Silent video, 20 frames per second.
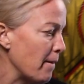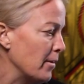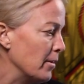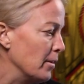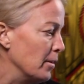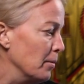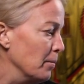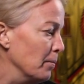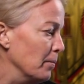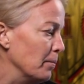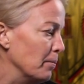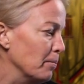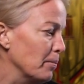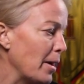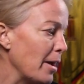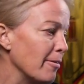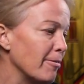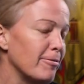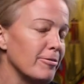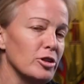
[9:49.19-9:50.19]
Um,
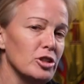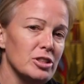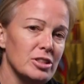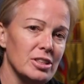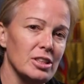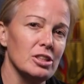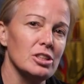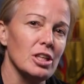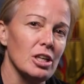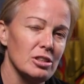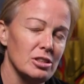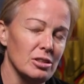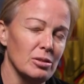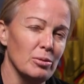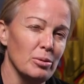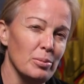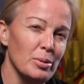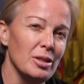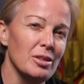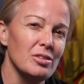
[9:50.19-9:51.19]
my first suggestion
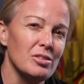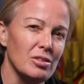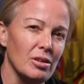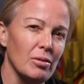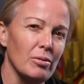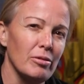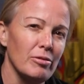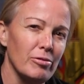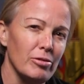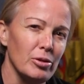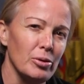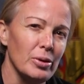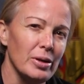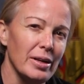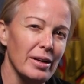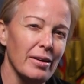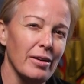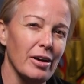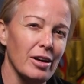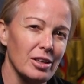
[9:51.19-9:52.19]
would be to start with
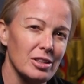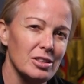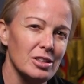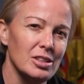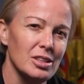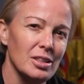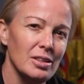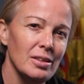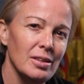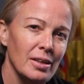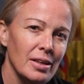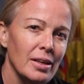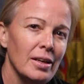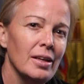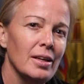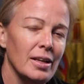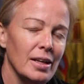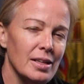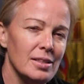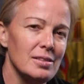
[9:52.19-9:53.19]
fluid and oxygen
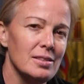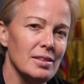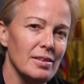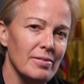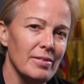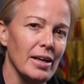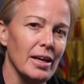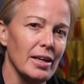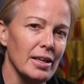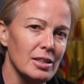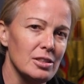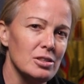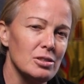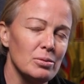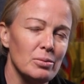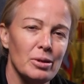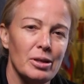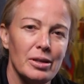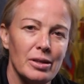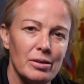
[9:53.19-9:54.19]
and see if that gets
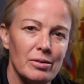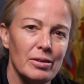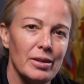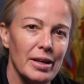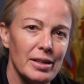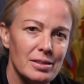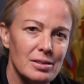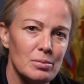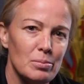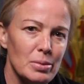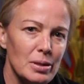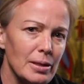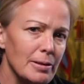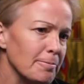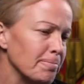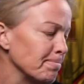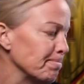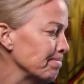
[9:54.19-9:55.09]
you where you'd like to be.